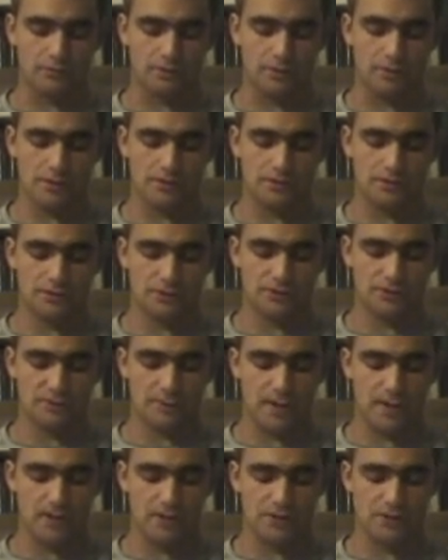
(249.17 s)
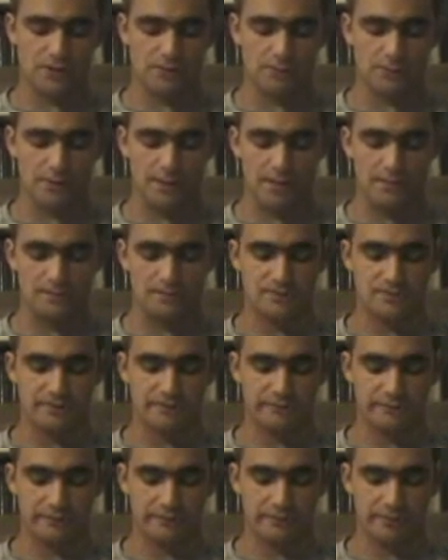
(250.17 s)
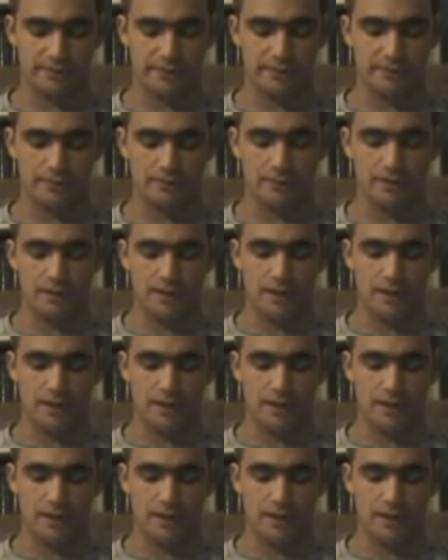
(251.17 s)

Yiddish and Spanish are pronounced differently.